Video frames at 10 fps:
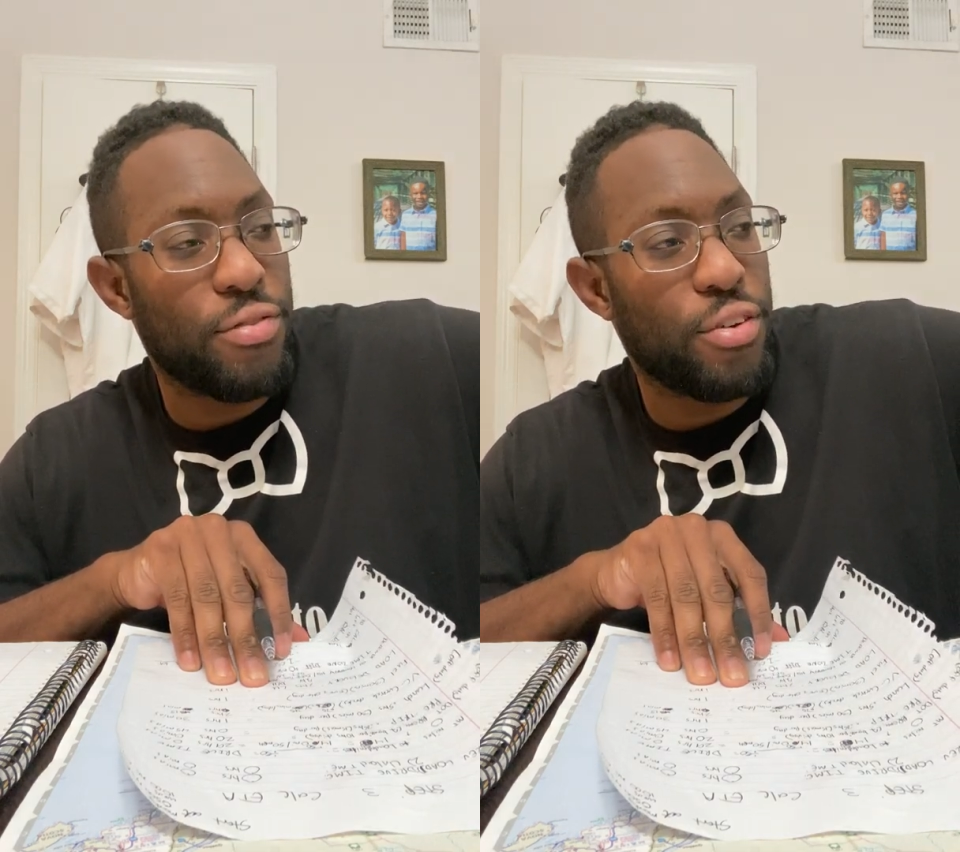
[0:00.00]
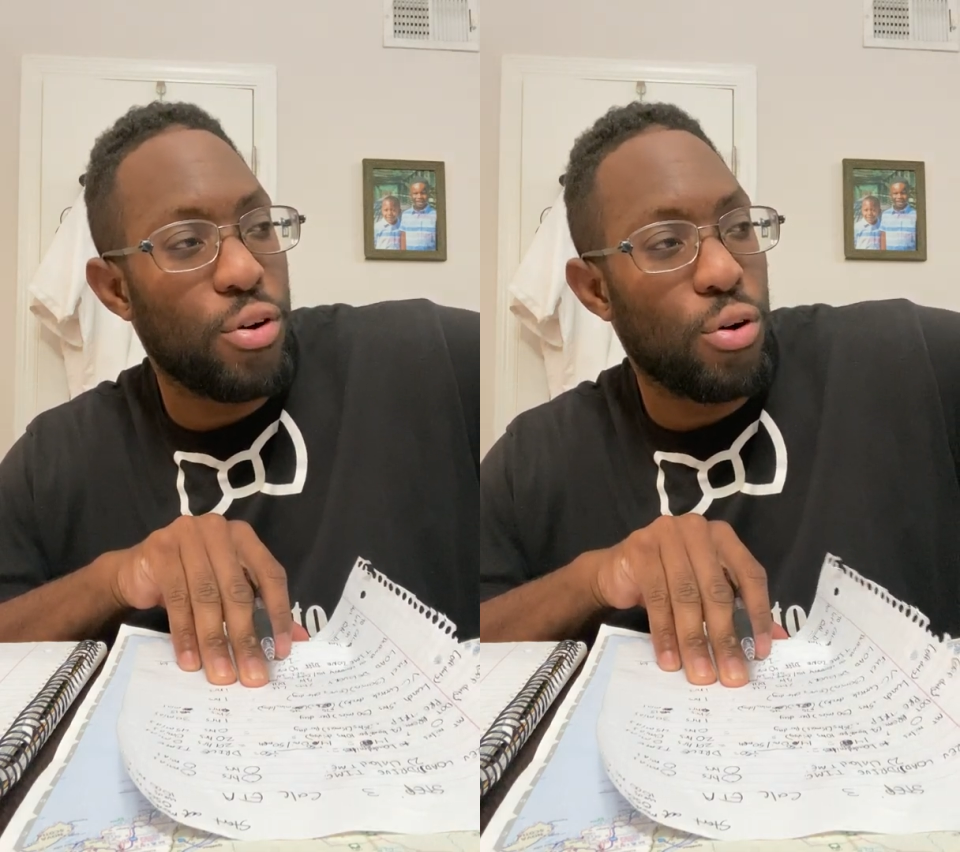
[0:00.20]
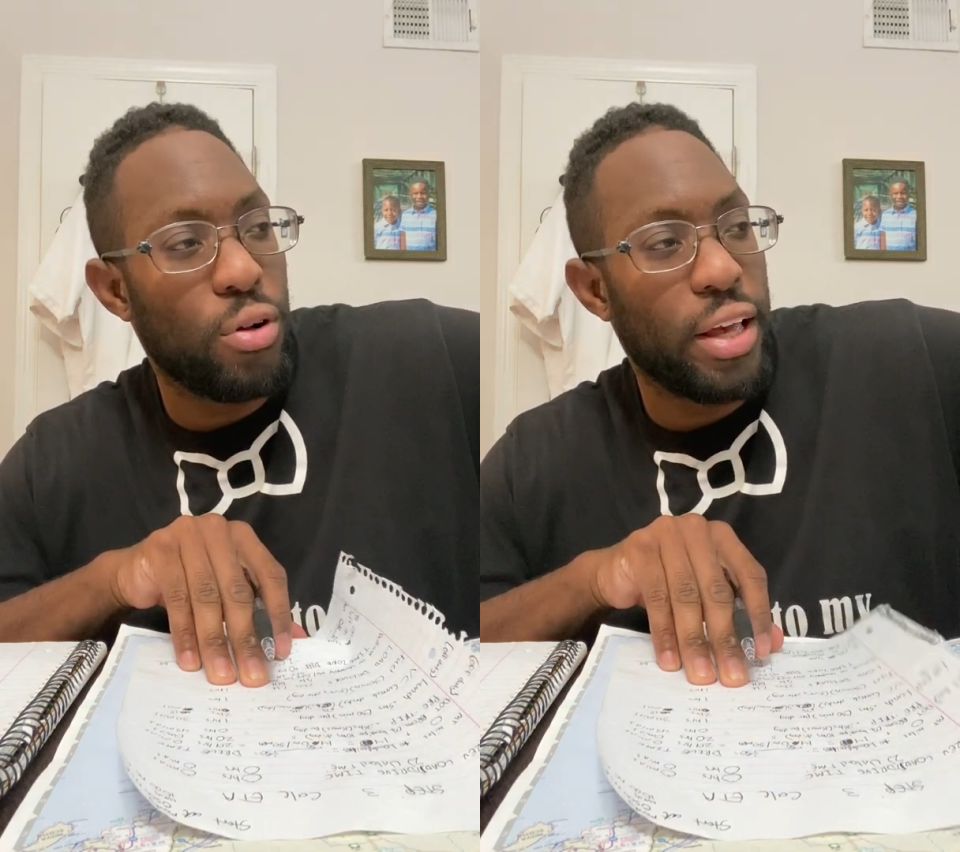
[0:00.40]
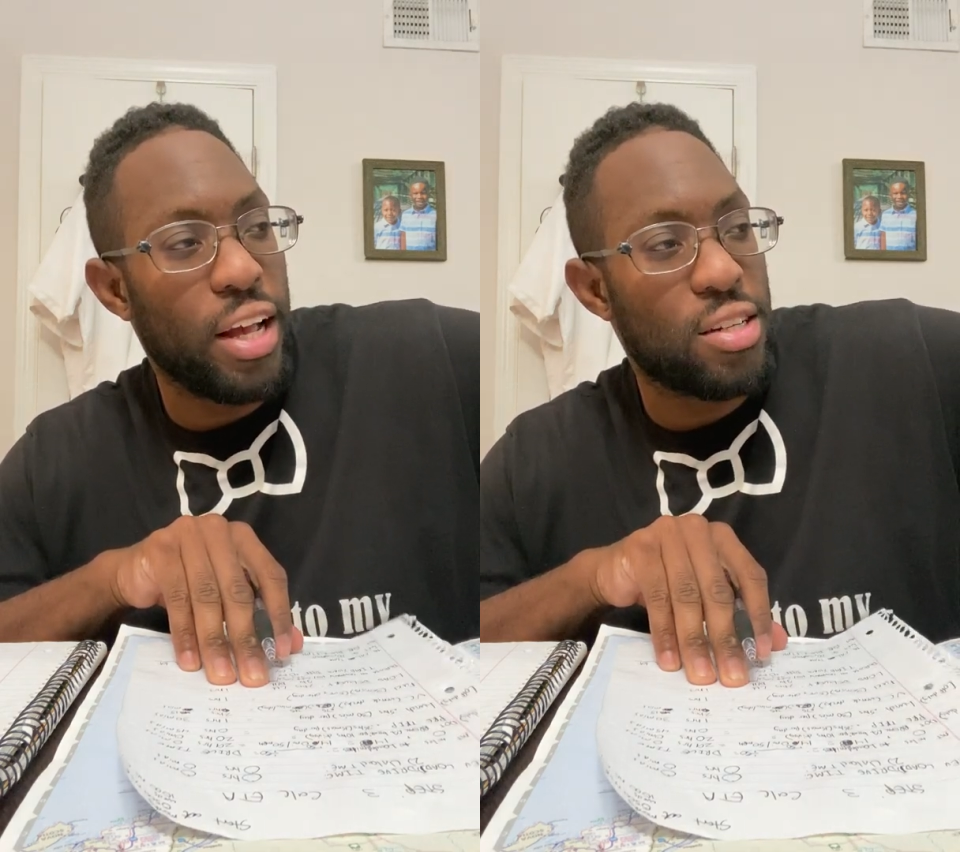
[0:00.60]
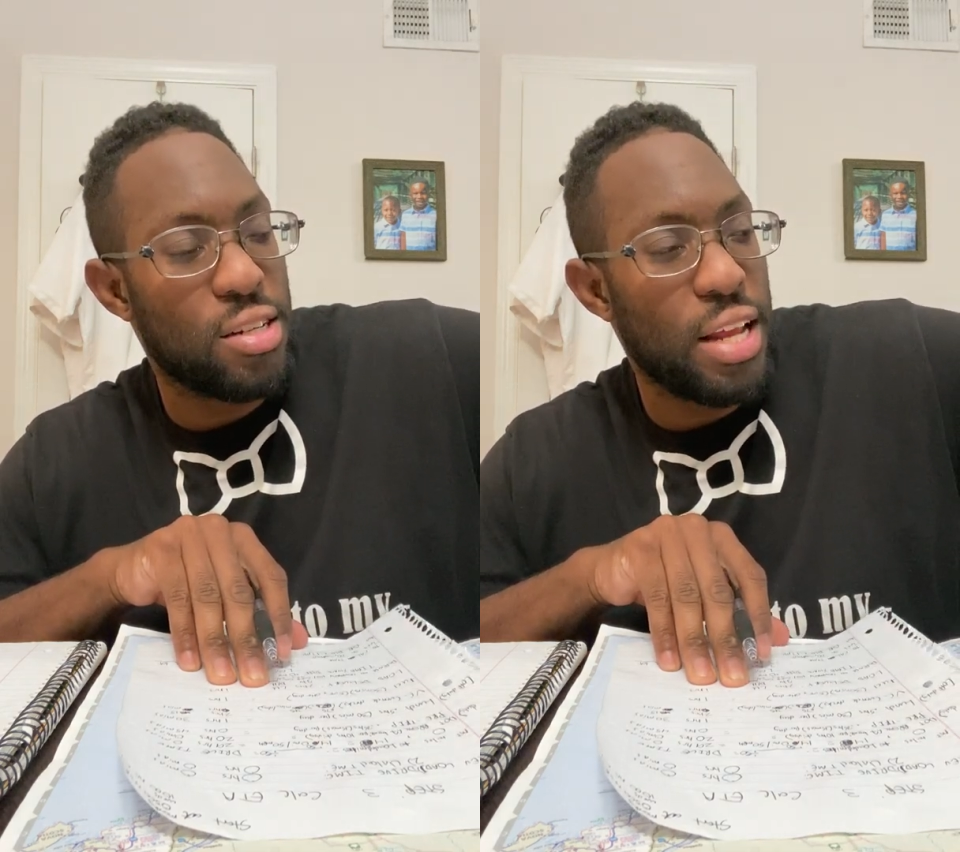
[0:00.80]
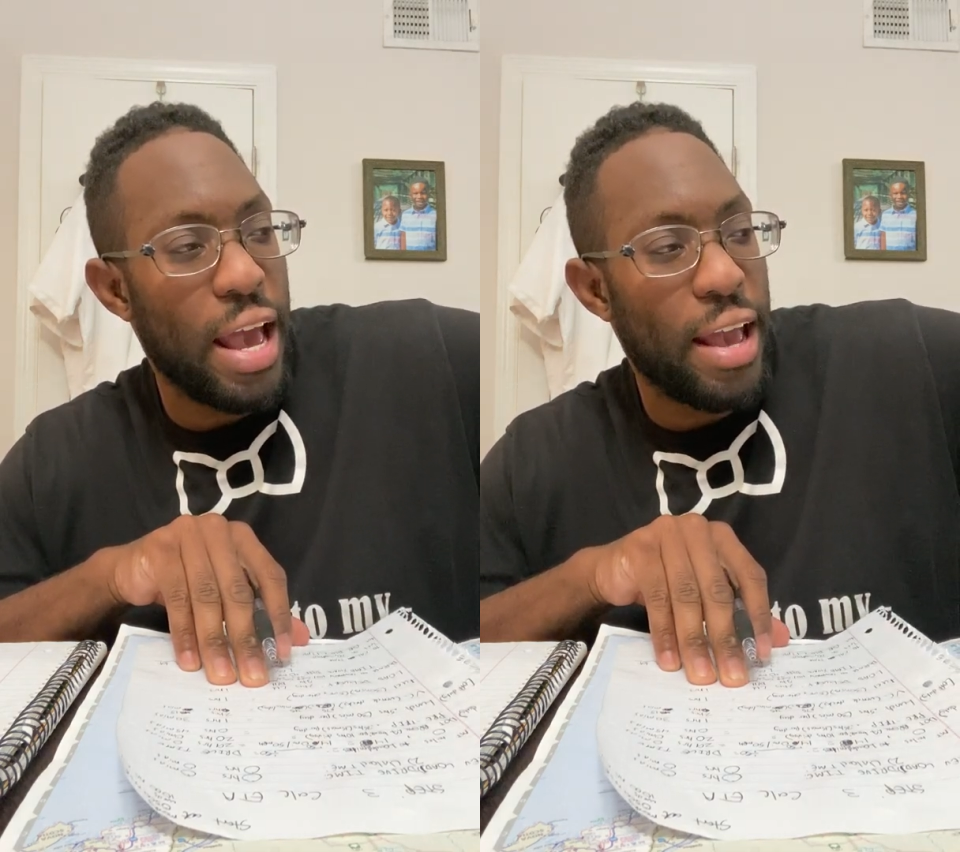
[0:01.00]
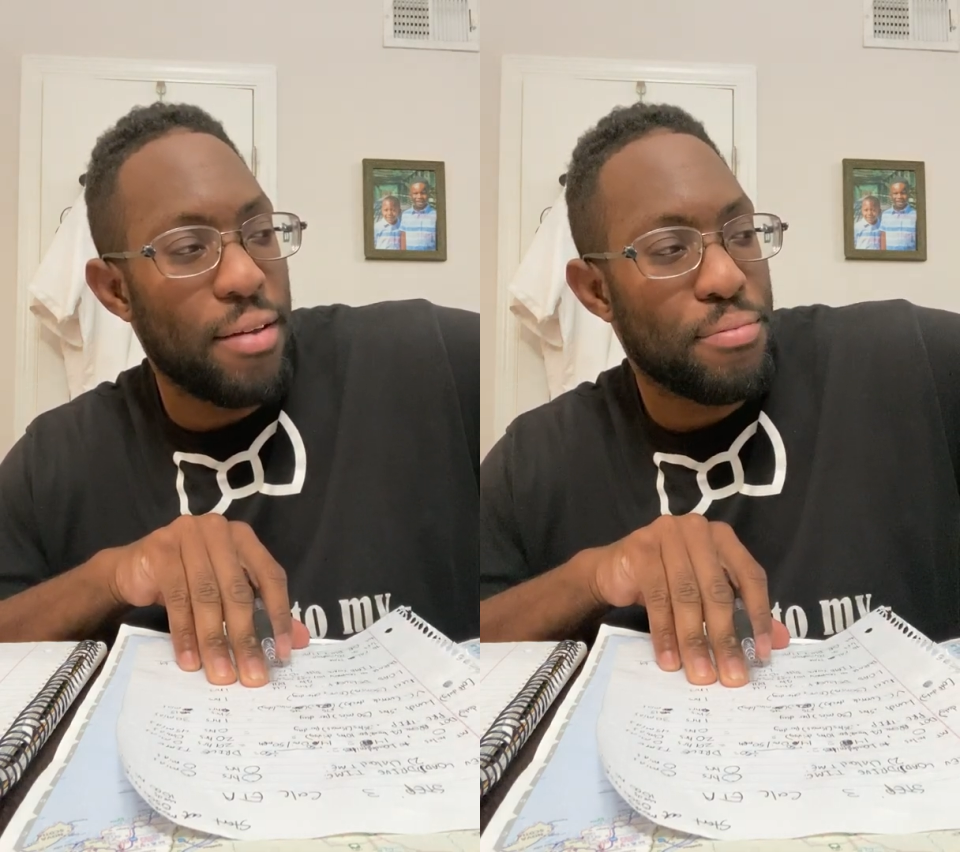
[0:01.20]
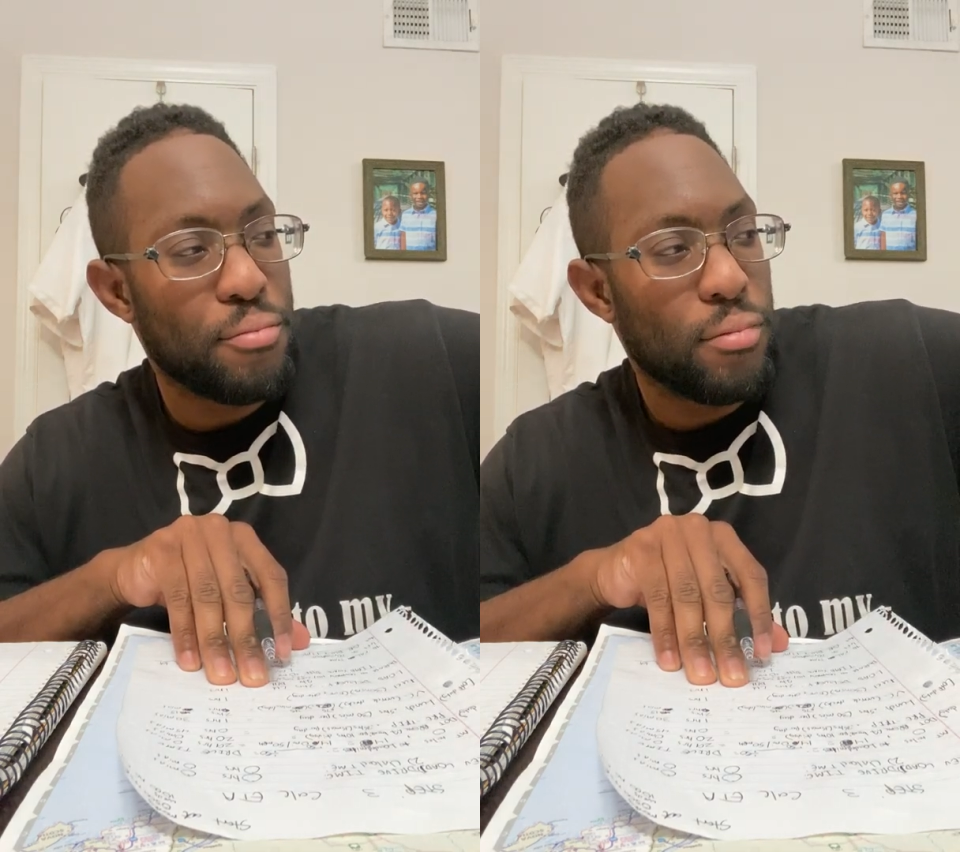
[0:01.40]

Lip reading: fuel each day.